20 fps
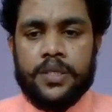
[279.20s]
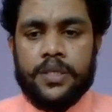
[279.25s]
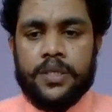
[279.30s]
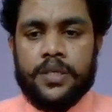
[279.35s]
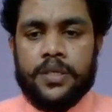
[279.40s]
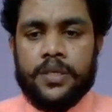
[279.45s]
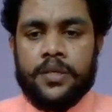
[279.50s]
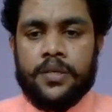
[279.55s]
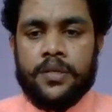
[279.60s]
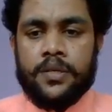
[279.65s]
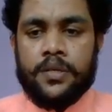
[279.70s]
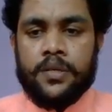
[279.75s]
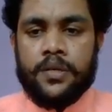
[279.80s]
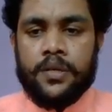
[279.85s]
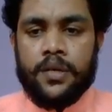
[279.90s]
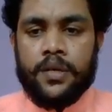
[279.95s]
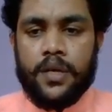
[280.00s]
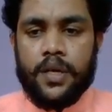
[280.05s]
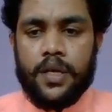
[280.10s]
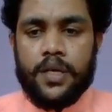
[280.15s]
is a
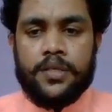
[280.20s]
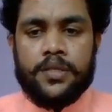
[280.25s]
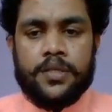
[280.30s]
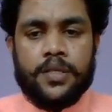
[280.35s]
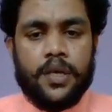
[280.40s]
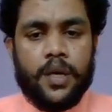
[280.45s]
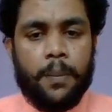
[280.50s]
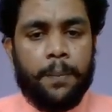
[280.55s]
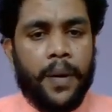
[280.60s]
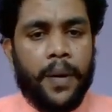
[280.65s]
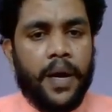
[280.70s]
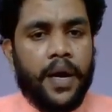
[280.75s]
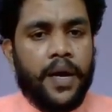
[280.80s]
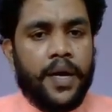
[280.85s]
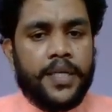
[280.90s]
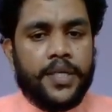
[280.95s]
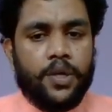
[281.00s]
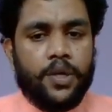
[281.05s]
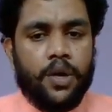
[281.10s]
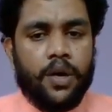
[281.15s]
part of the
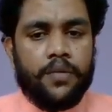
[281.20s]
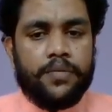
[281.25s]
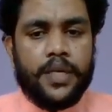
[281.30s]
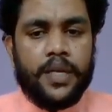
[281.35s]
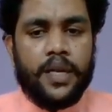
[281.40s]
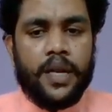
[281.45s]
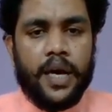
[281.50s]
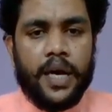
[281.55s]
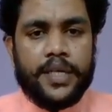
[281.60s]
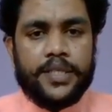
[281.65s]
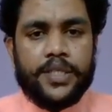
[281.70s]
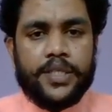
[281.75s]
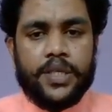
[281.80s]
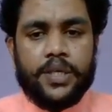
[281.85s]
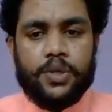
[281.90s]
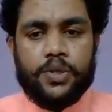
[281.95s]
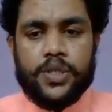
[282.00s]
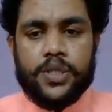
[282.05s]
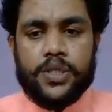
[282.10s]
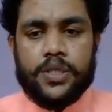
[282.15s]
large ecosystem of
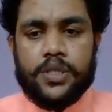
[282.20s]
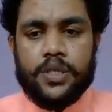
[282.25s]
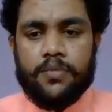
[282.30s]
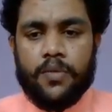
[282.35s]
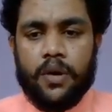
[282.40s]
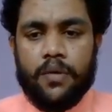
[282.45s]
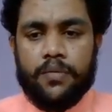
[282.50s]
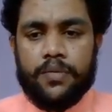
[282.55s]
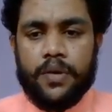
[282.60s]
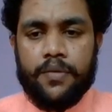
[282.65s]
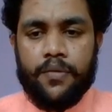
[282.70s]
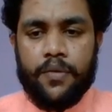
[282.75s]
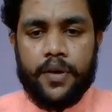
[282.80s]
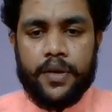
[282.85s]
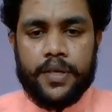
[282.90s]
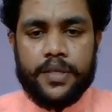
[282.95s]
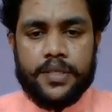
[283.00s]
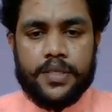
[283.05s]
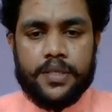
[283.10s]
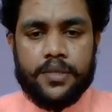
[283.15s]
the forest. So
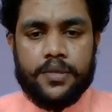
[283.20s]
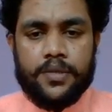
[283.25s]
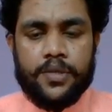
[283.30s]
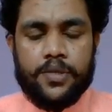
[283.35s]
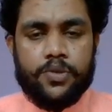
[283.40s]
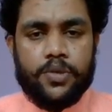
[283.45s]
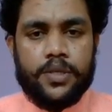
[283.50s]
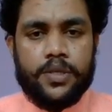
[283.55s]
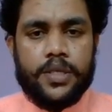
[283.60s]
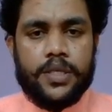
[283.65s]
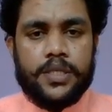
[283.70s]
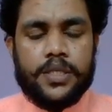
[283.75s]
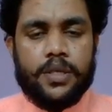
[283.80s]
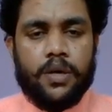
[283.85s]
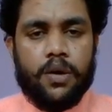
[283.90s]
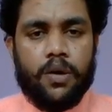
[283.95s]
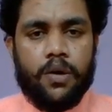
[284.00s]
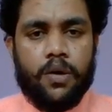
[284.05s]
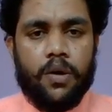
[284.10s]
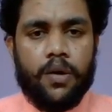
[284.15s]
thus all the
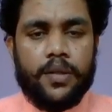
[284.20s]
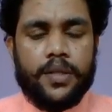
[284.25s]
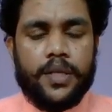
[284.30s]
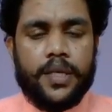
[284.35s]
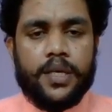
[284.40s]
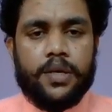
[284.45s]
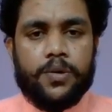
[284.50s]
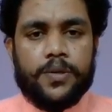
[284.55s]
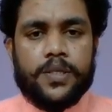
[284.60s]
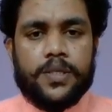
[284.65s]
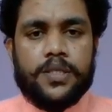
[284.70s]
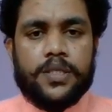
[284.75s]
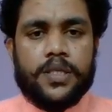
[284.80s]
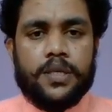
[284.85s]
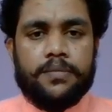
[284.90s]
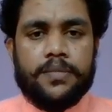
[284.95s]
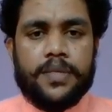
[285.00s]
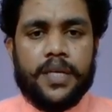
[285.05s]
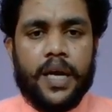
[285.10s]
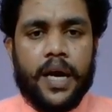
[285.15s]
ecosystem, they are
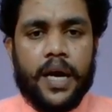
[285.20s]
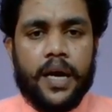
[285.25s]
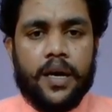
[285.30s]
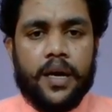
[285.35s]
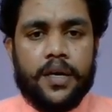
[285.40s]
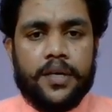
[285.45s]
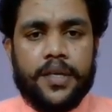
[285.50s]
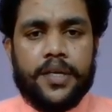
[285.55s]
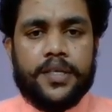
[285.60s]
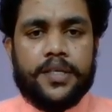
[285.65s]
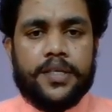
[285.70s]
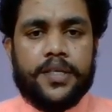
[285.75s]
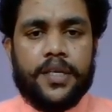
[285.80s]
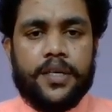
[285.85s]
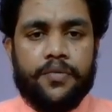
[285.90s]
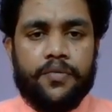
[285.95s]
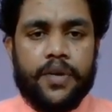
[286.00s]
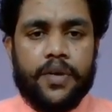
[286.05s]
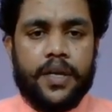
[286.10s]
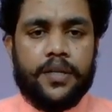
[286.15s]
connected with
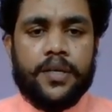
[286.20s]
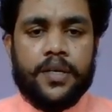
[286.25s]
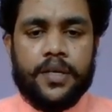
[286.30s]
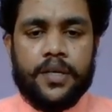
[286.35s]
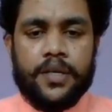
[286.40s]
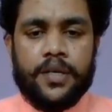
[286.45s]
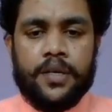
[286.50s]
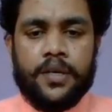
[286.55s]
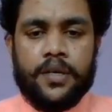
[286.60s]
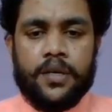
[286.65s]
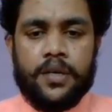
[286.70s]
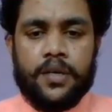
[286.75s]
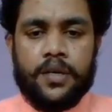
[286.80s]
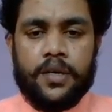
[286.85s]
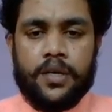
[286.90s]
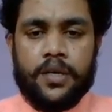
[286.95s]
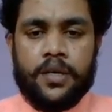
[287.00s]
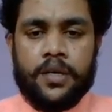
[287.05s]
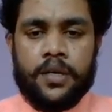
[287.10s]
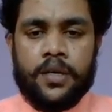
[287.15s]
each
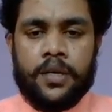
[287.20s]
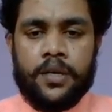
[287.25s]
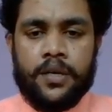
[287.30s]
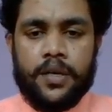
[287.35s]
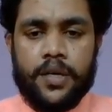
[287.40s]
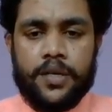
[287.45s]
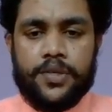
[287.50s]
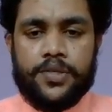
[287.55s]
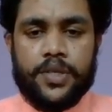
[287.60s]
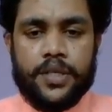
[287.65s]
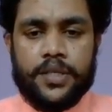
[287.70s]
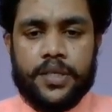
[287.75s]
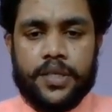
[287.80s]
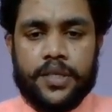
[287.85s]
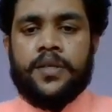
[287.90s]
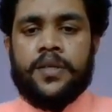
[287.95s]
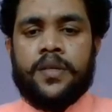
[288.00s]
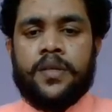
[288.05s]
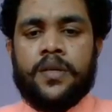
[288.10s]
other. So this